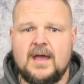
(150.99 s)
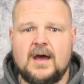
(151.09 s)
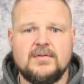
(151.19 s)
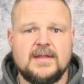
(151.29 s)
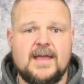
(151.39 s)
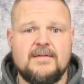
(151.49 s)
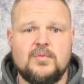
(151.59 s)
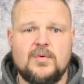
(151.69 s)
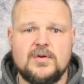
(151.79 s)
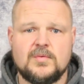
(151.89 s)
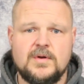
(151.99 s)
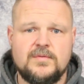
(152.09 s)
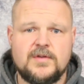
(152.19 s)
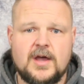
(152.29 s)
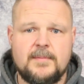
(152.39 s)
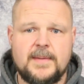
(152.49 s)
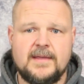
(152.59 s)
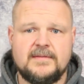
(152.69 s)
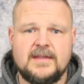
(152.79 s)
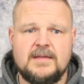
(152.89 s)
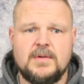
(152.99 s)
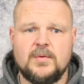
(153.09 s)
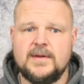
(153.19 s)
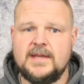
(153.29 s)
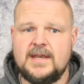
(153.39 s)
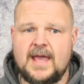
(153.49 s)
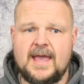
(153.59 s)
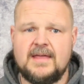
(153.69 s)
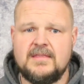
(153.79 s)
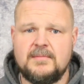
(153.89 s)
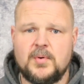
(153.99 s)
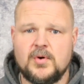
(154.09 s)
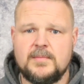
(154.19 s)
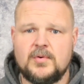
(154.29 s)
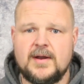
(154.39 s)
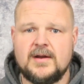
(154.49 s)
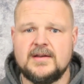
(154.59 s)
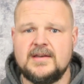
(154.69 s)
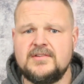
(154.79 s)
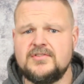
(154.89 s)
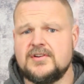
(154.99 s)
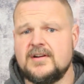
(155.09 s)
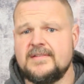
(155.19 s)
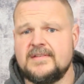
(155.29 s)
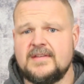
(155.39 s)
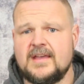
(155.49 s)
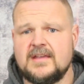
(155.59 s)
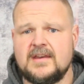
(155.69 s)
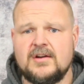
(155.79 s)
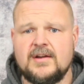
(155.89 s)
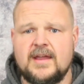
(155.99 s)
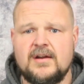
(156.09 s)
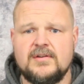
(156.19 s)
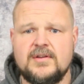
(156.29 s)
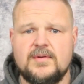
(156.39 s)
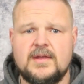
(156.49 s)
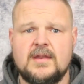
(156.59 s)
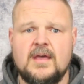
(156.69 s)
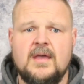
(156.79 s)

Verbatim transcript: I only have one rooftop AC, but we did add the portable air conditioner as a secondary air unit